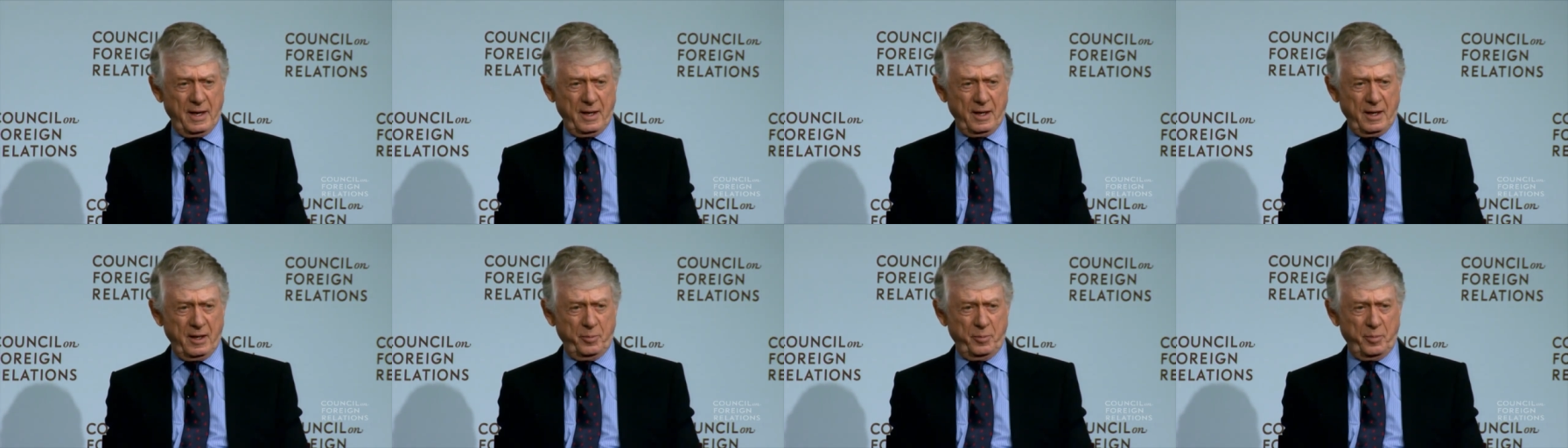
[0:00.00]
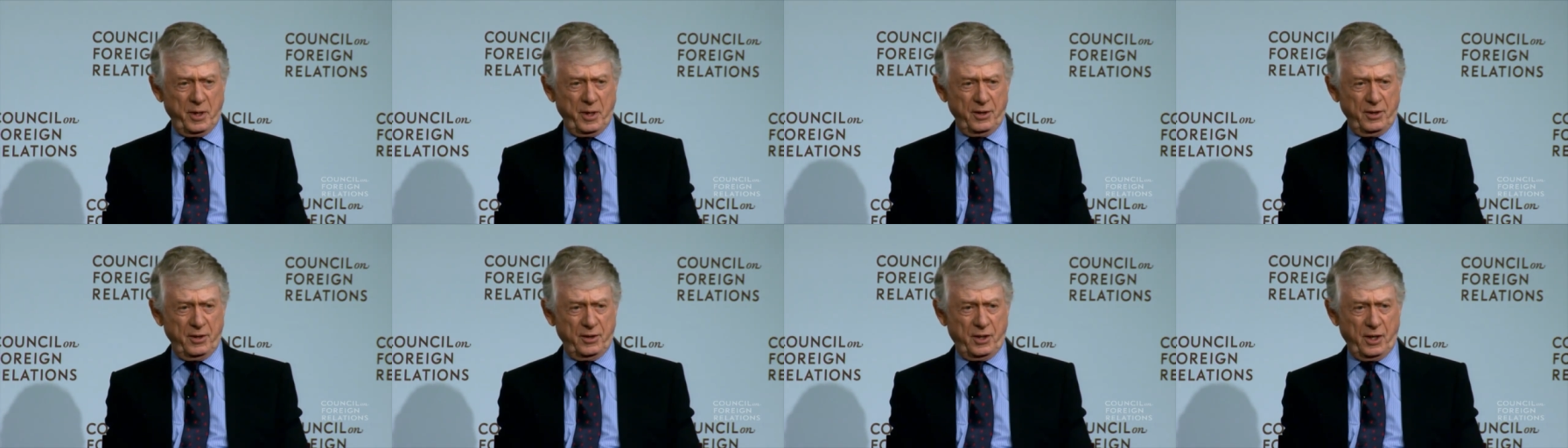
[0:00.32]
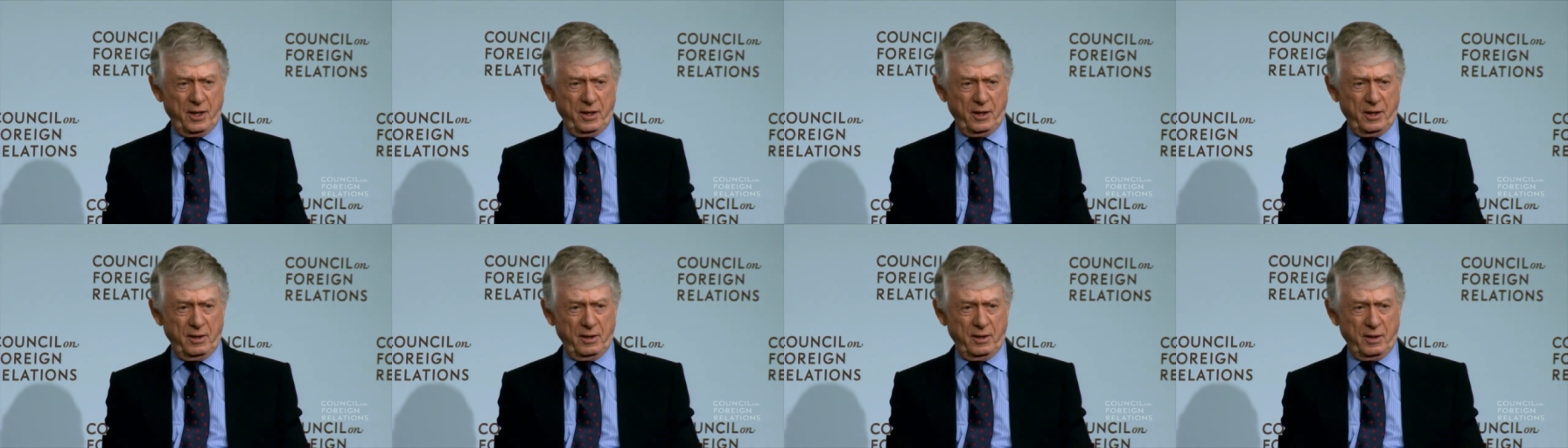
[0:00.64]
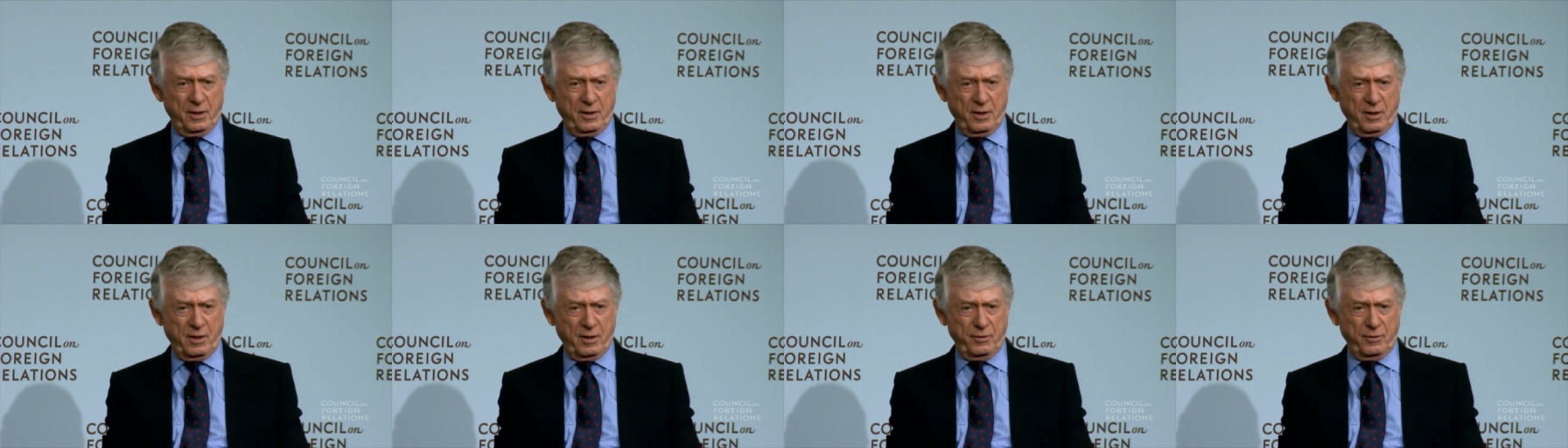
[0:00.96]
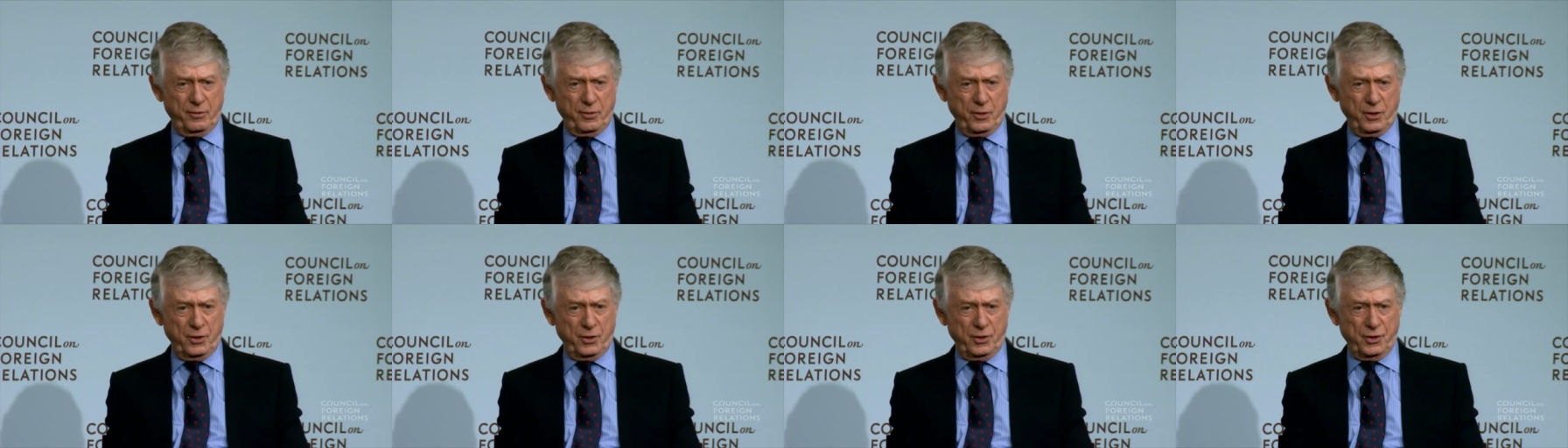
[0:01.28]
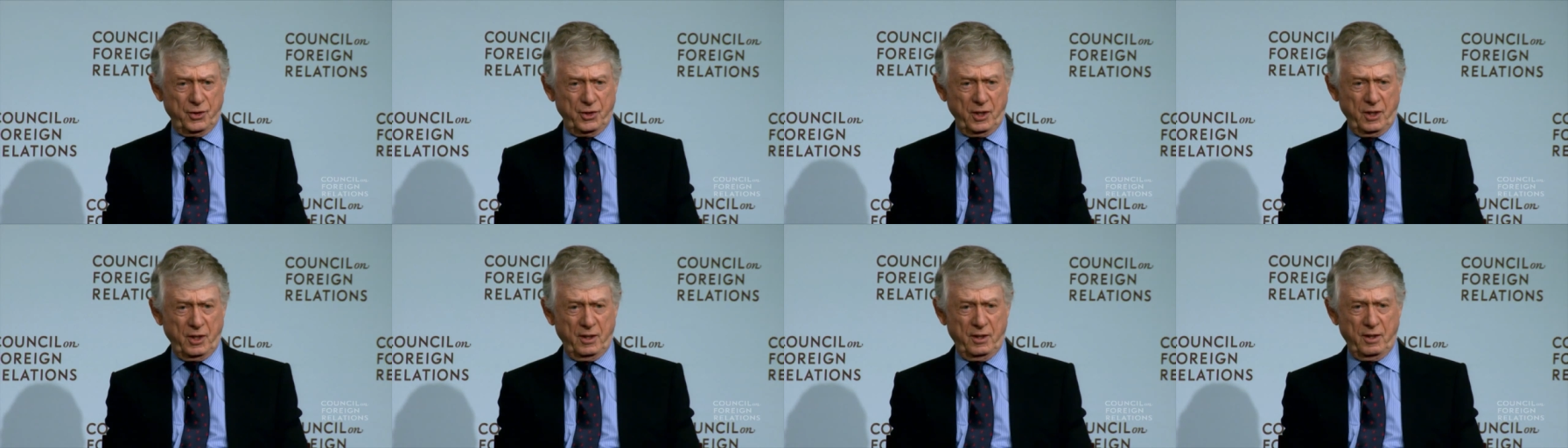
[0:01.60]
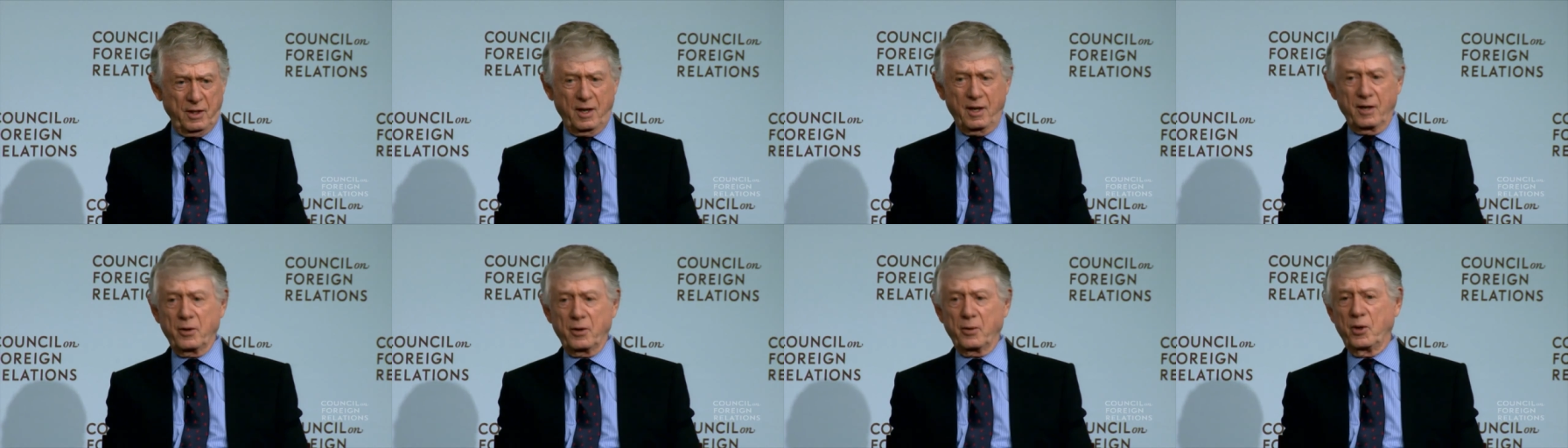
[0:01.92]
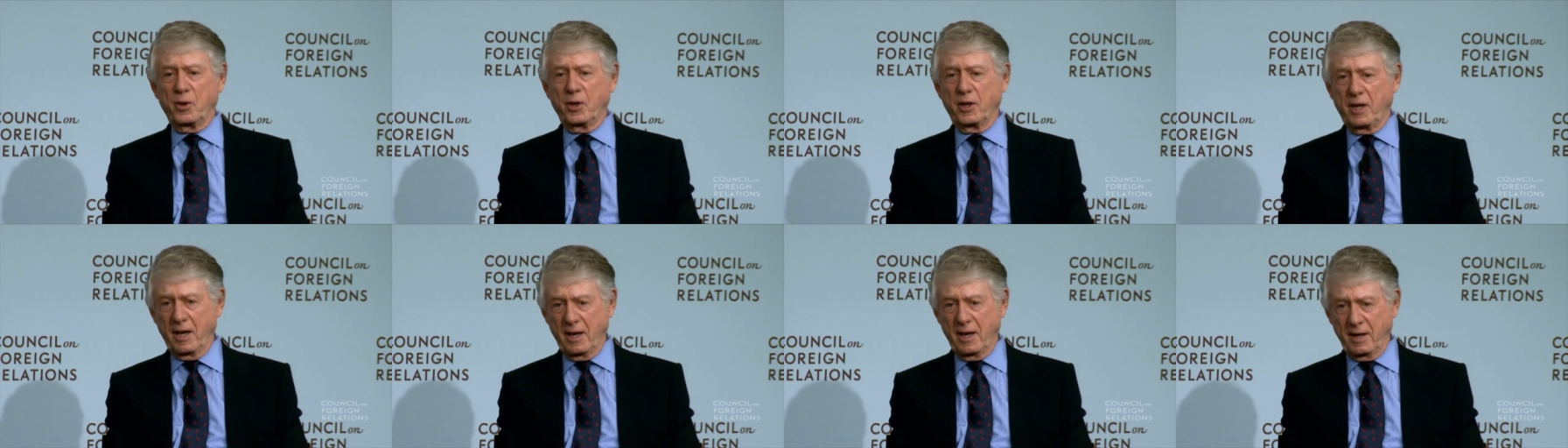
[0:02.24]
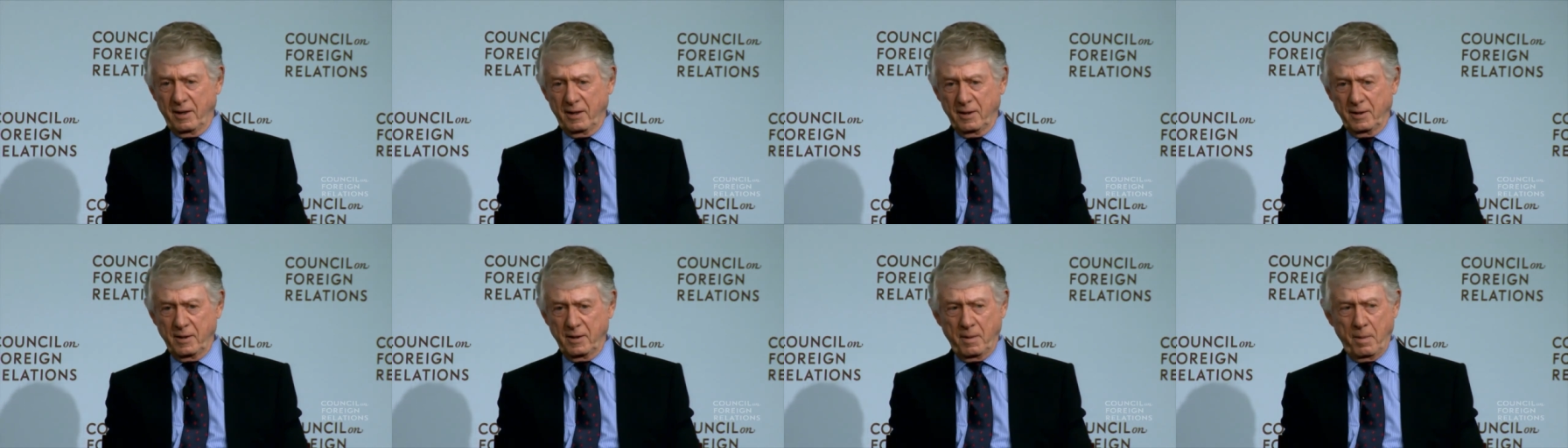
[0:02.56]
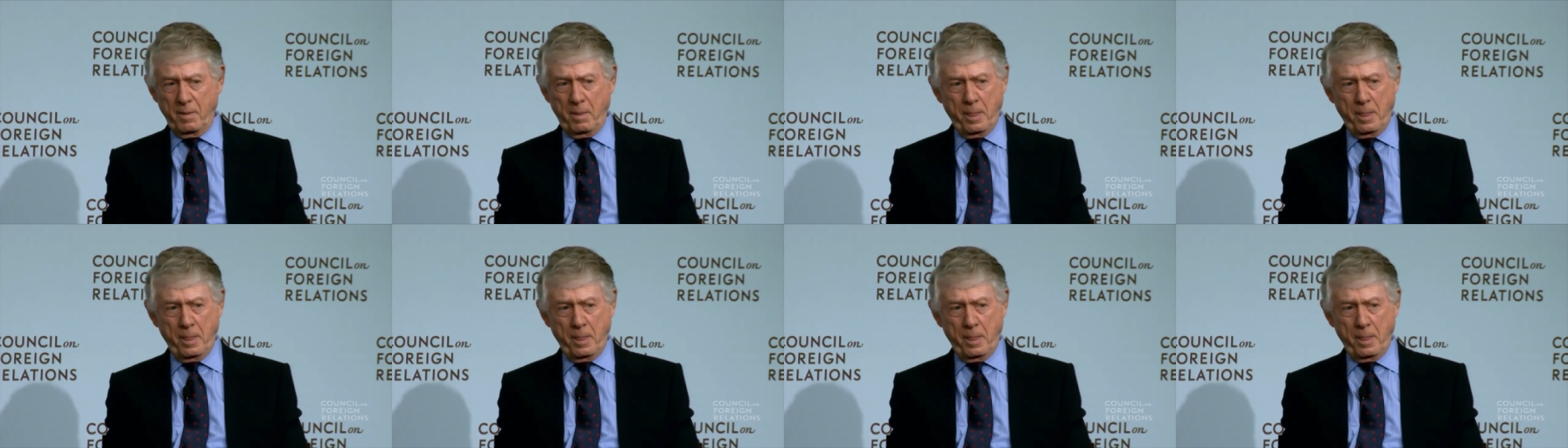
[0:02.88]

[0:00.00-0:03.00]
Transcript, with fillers: had been attending a conference in Ottawa, Canada.